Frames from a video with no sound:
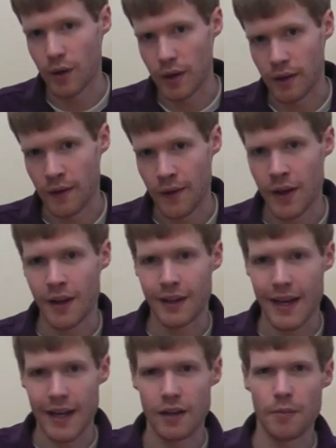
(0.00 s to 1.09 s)
Britain.
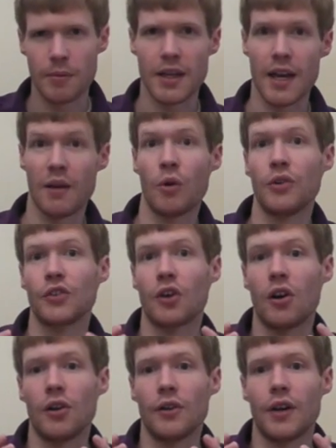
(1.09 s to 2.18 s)
Canada became what was
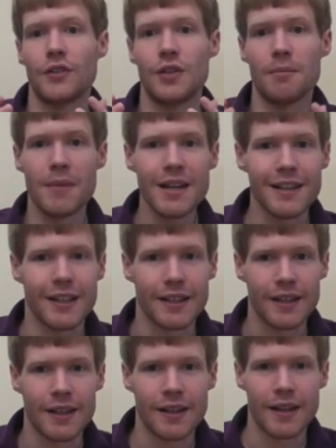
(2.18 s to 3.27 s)
called a dominion.
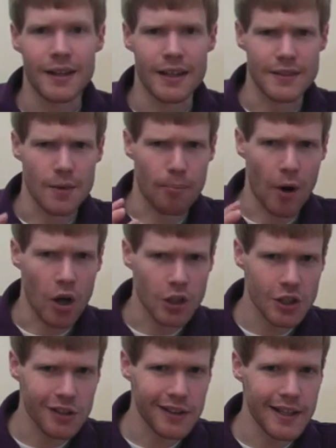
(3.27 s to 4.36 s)
It's a
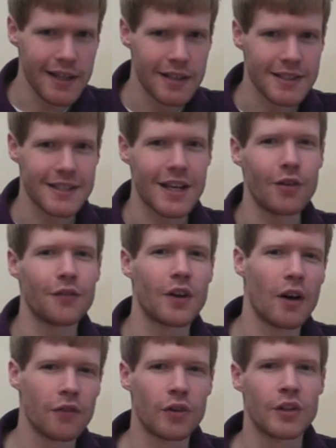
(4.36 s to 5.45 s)
partially
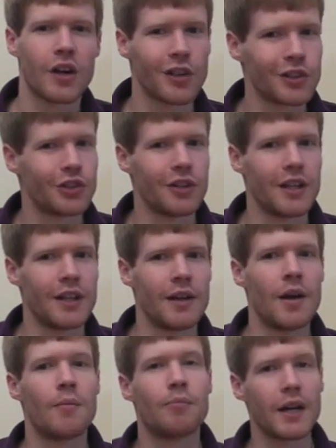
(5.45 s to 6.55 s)
self-governed country
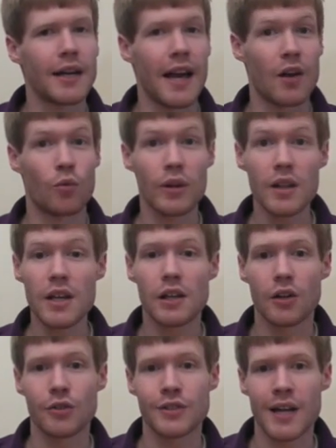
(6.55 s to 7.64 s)
but it had really
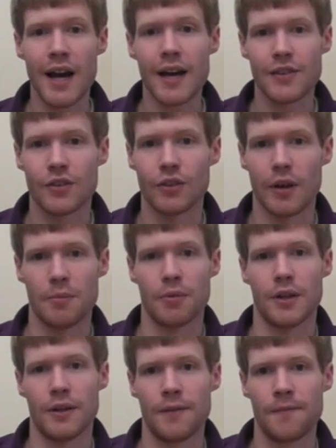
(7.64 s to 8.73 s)
close ties to Great
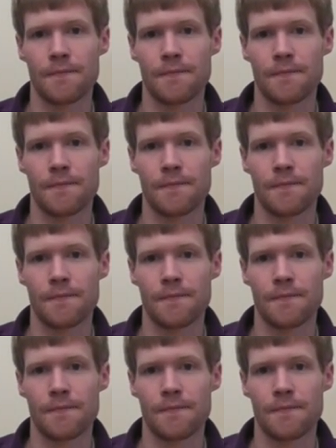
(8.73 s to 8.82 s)
Britain.